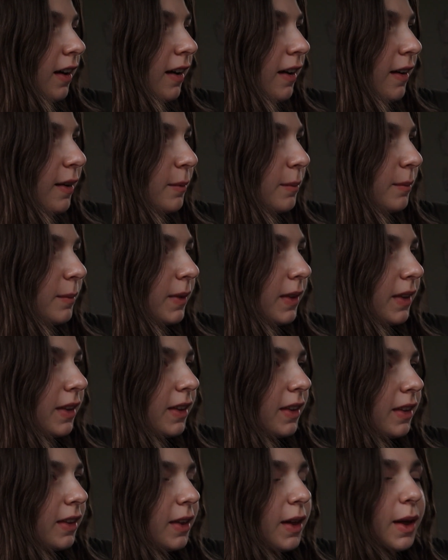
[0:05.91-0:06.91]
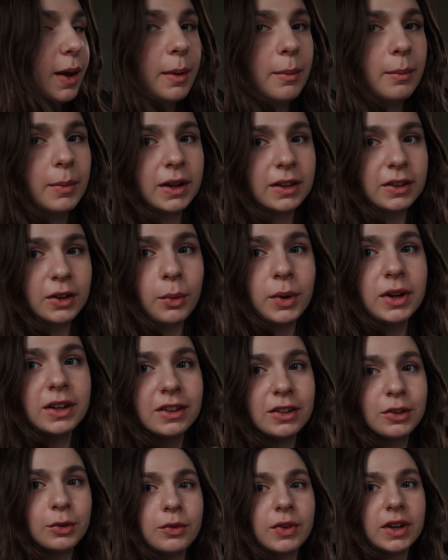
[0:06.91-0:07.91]
But I still
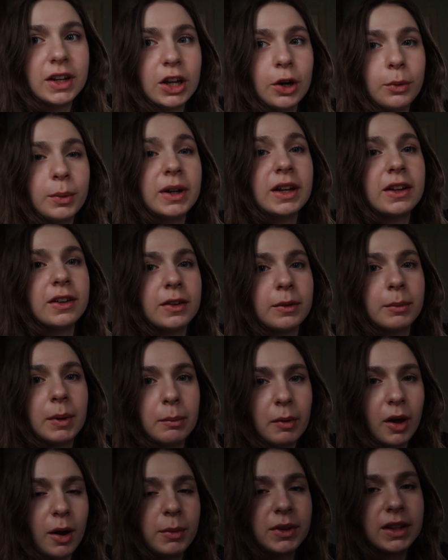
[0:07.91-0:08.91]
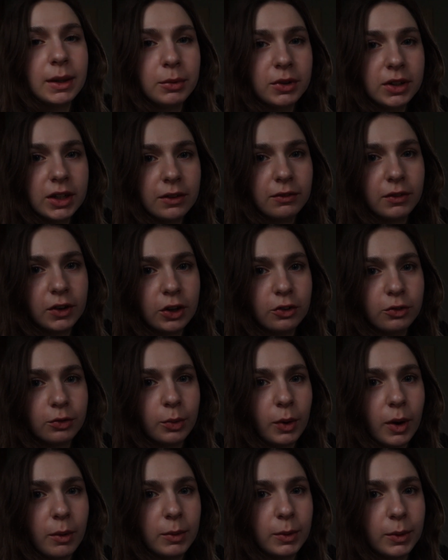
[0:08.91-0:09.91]
wanted to do a video because my mom was able to get footage
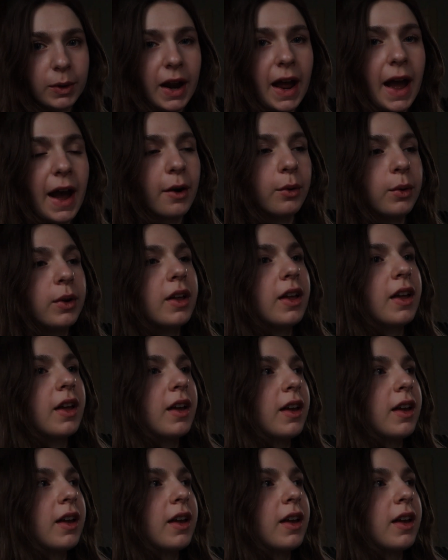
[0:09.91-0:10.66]
while we were out.